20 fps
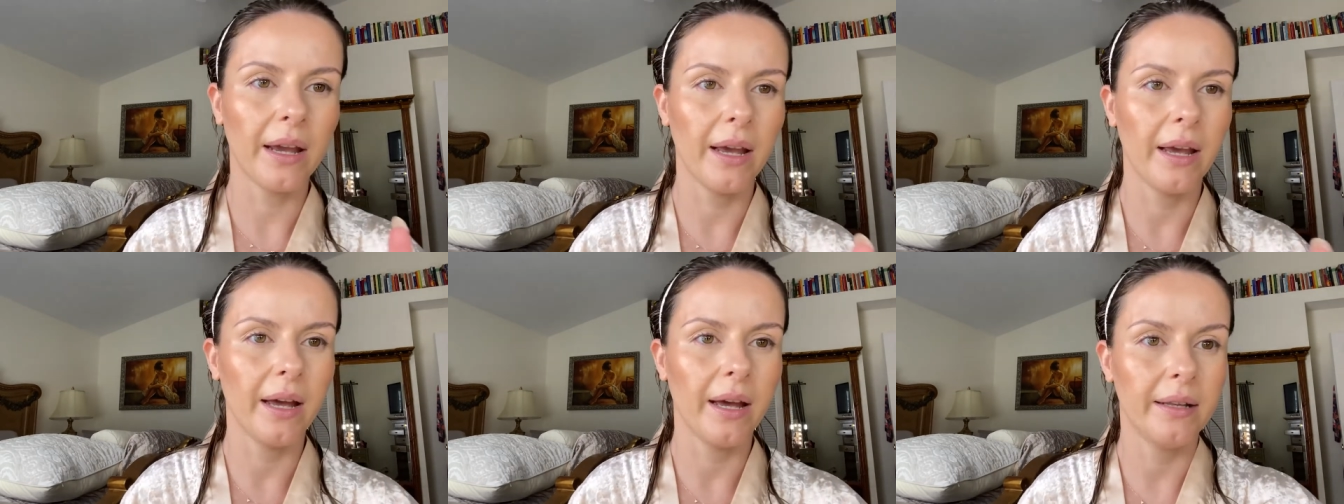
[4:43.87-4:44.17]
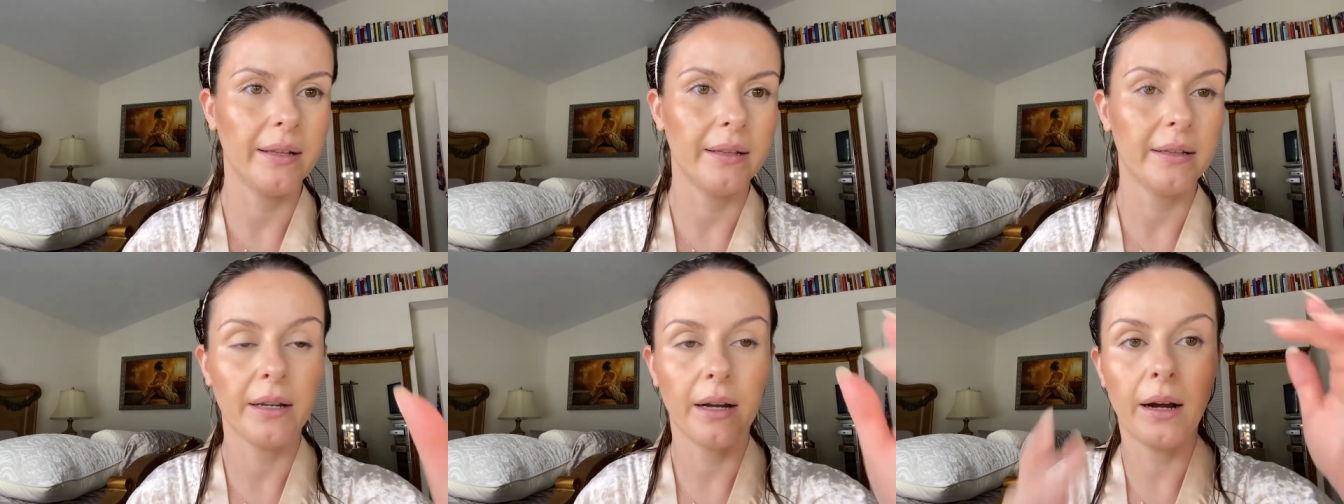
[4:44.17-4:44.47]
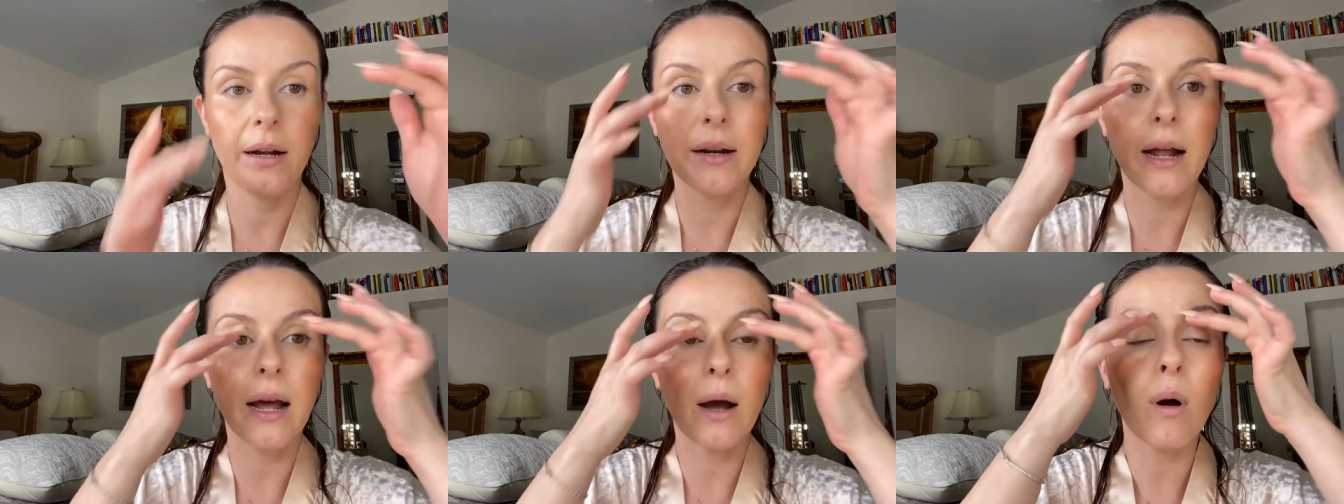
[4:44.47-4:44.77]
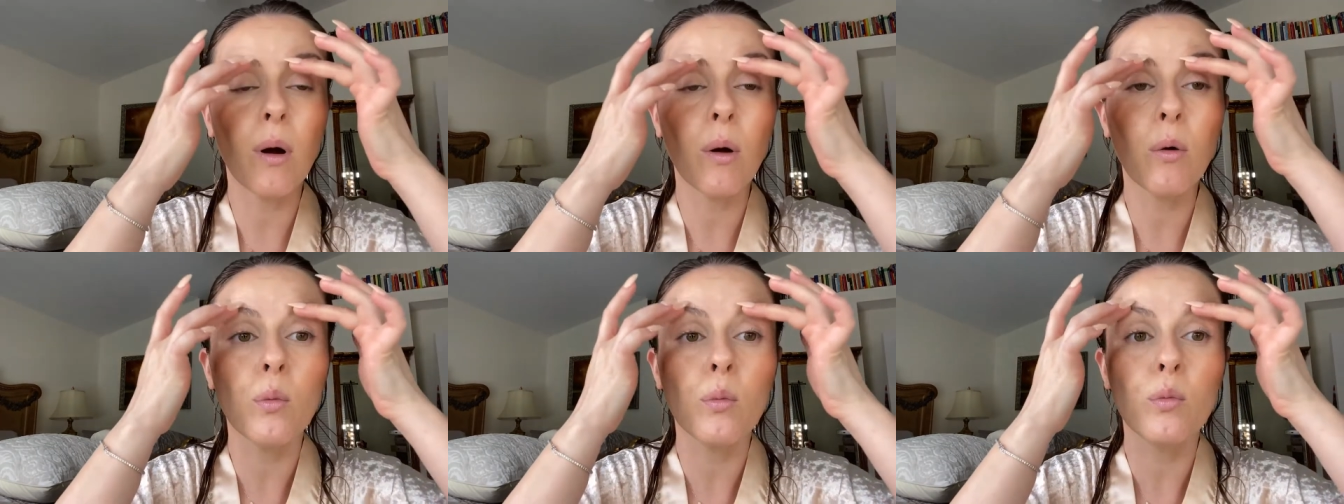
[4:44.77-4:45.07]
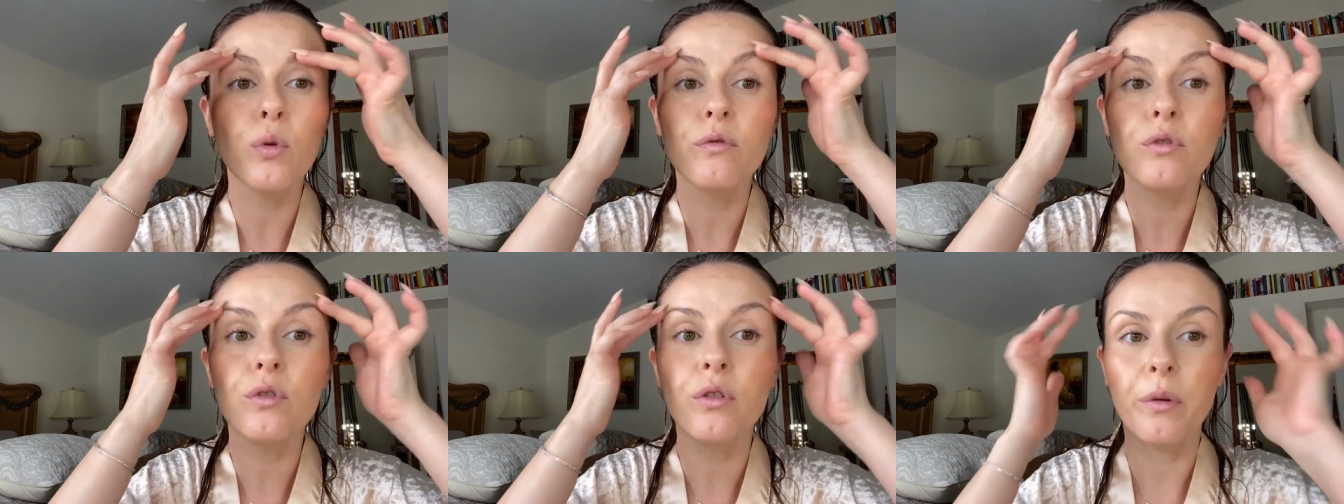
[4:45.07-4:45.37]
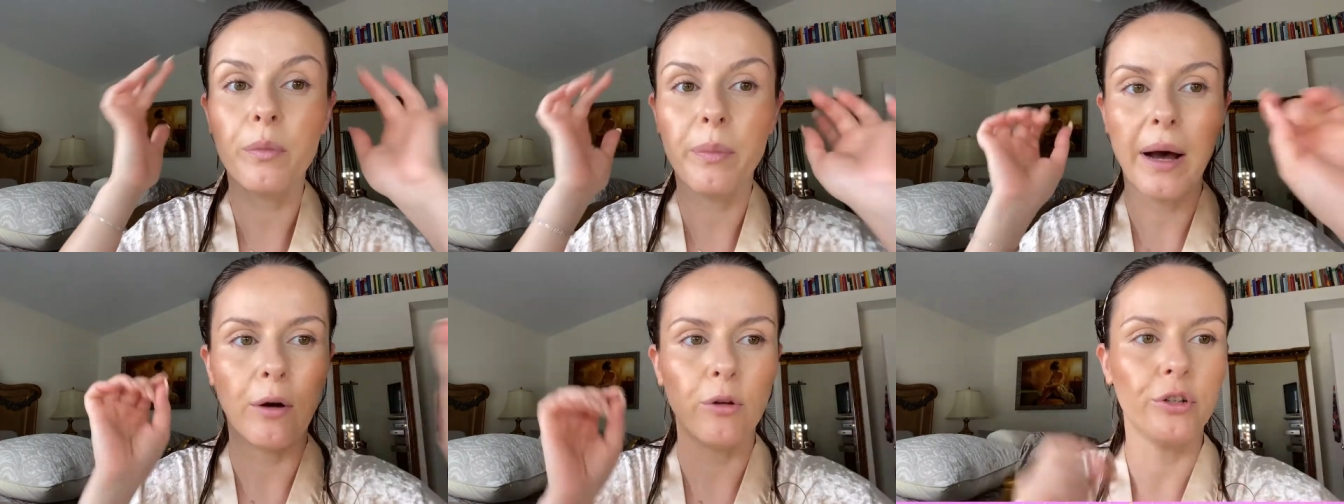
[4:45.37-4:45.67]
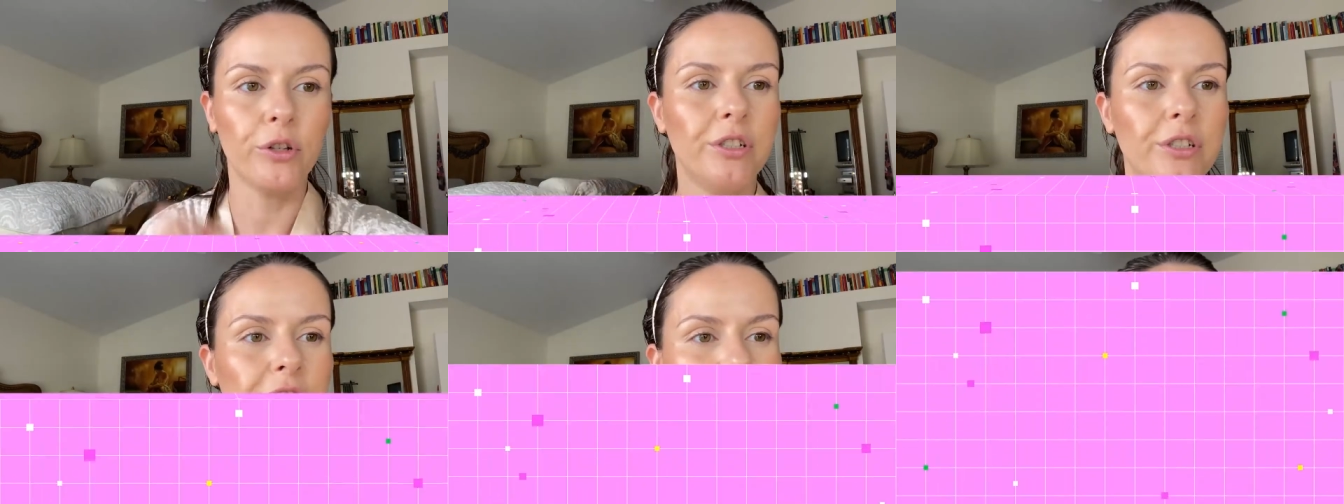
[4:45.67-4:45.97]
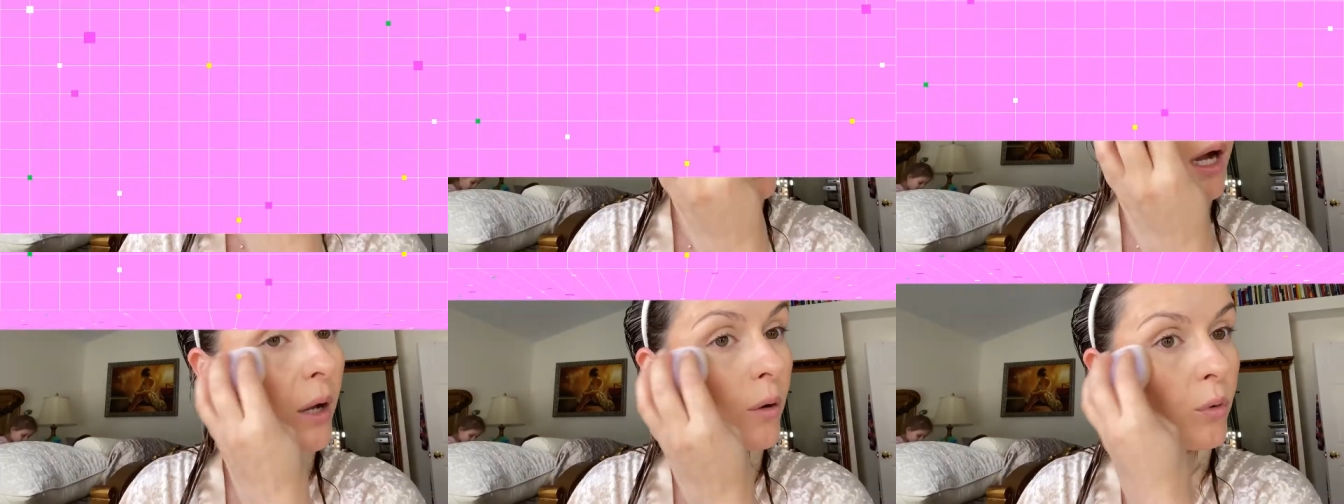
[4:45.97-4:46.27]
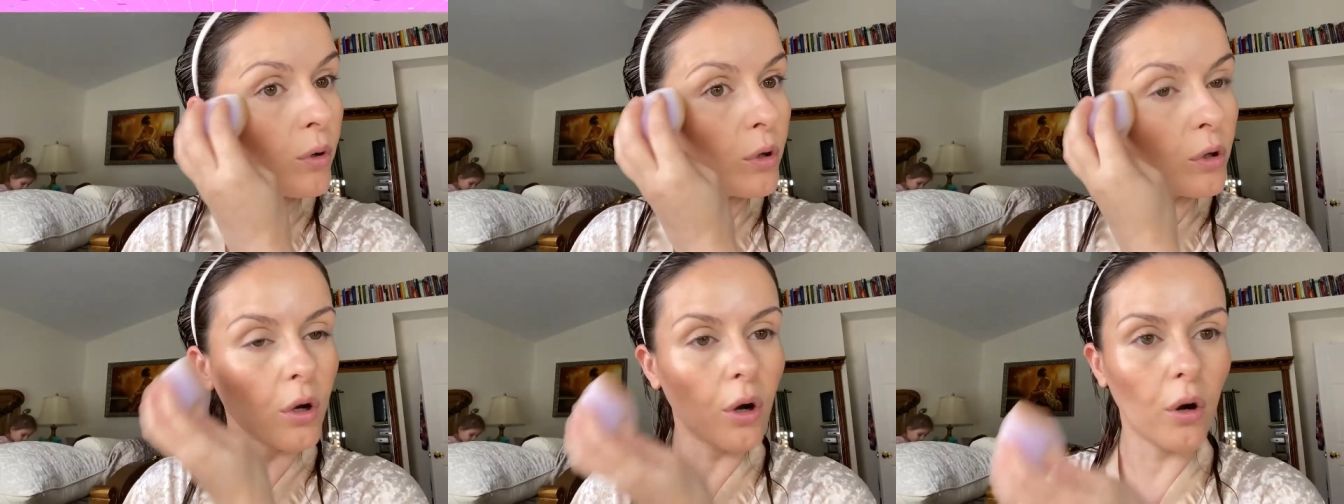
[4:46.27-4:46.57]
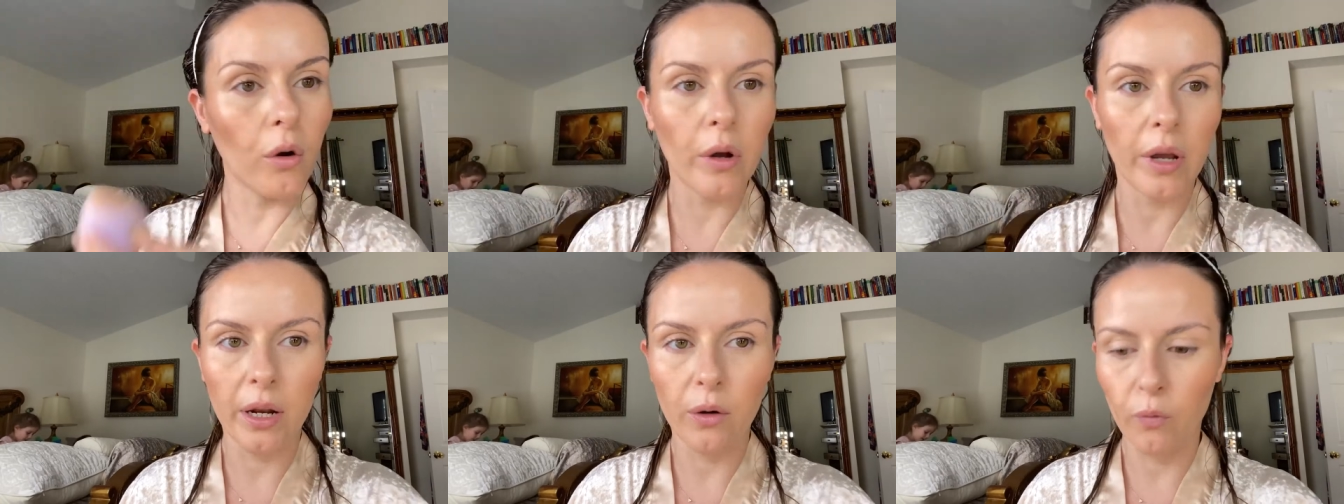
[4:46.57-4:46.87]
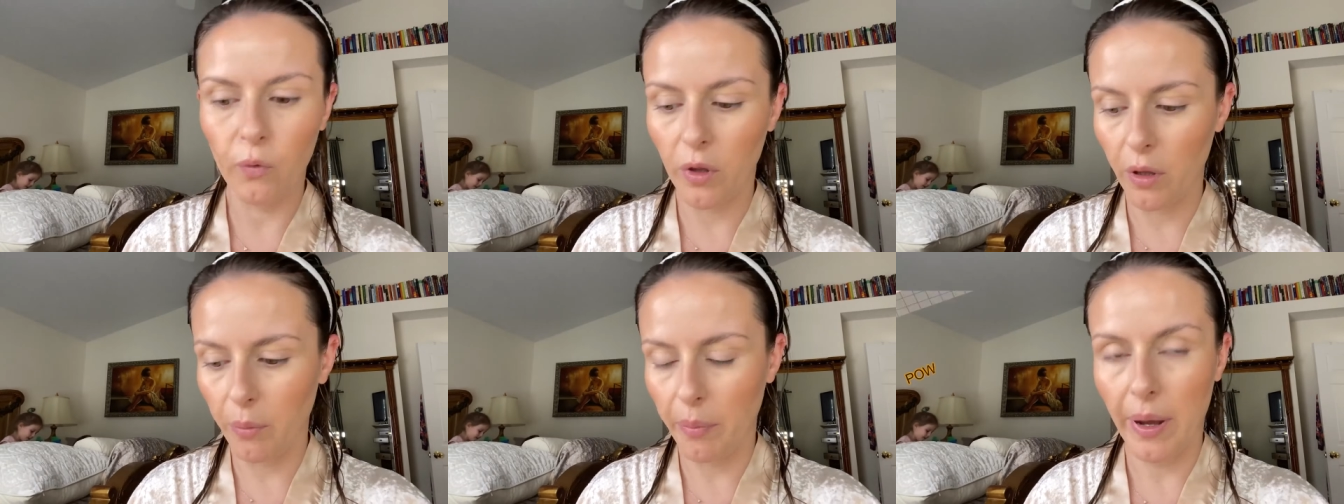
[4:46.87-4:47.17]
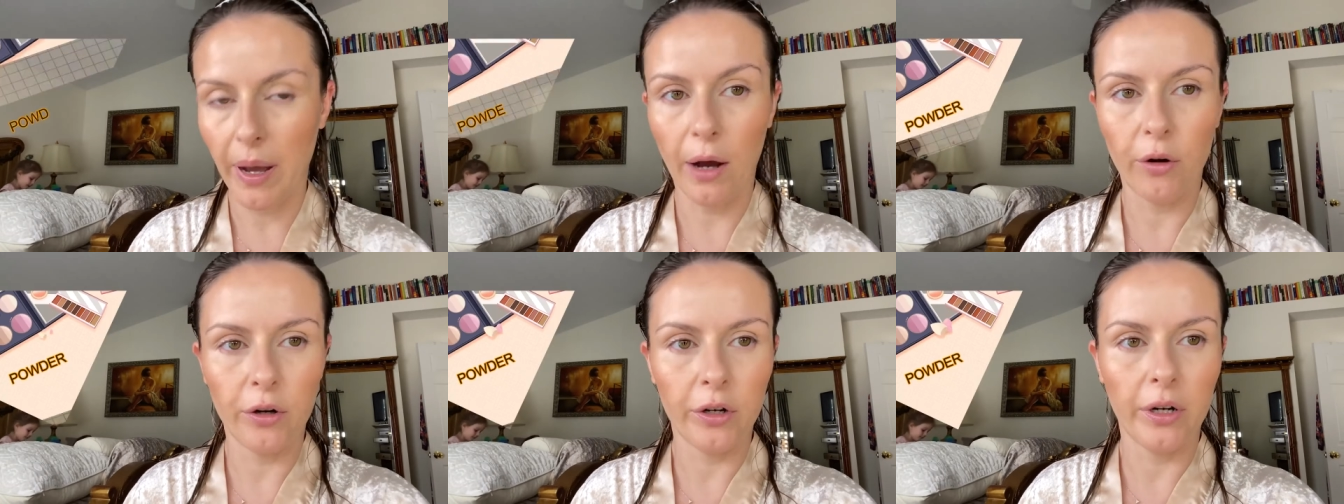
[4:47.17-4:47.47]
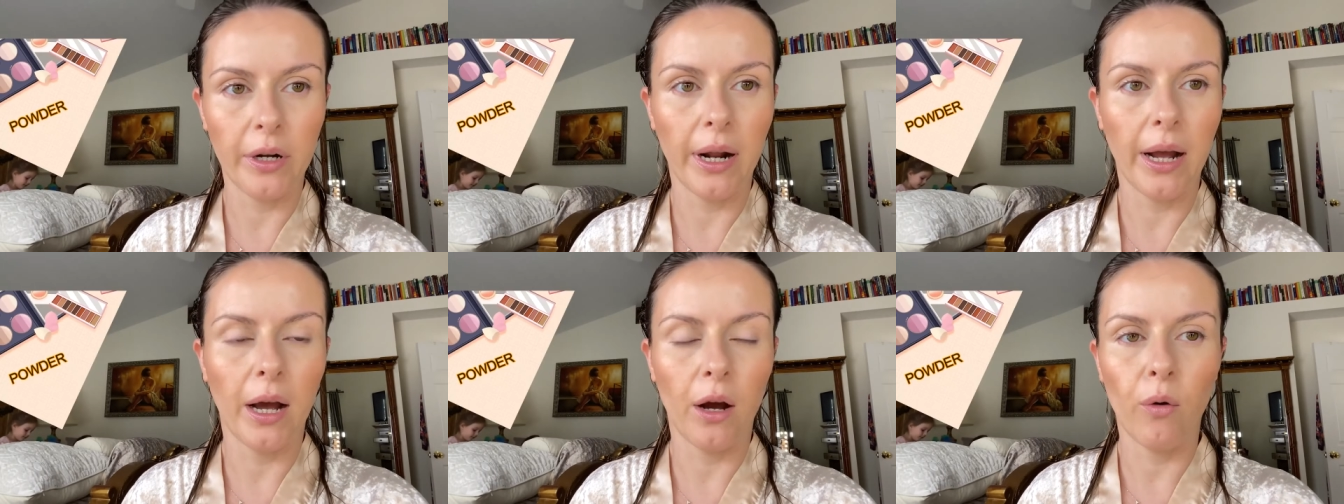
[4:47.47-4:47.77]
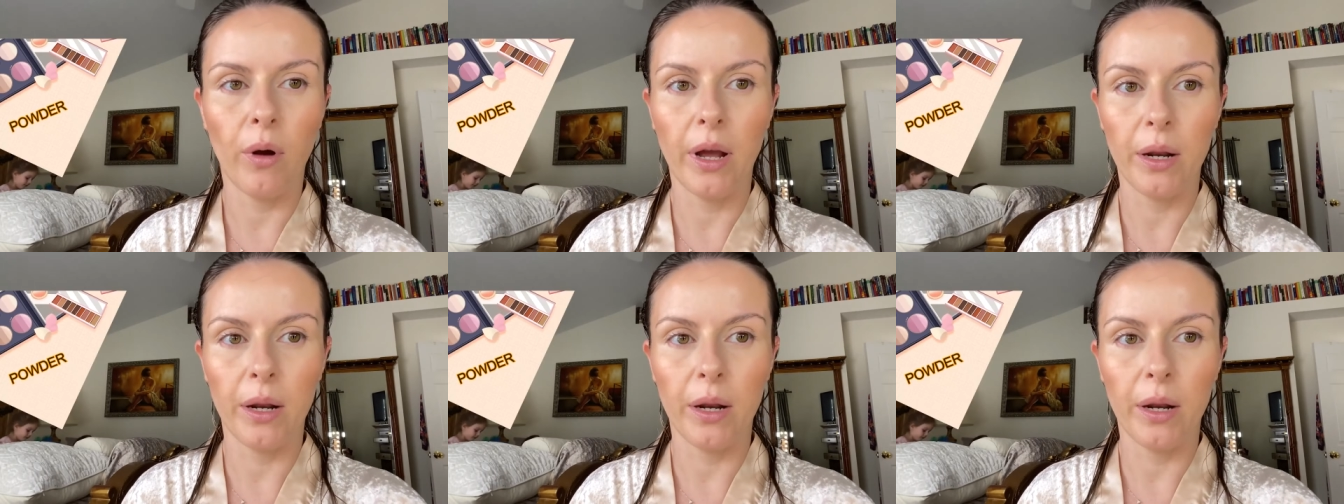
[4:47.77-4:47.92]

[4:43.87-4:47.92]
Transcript: And uh, now I will move to the powders. I will go in with the powder now.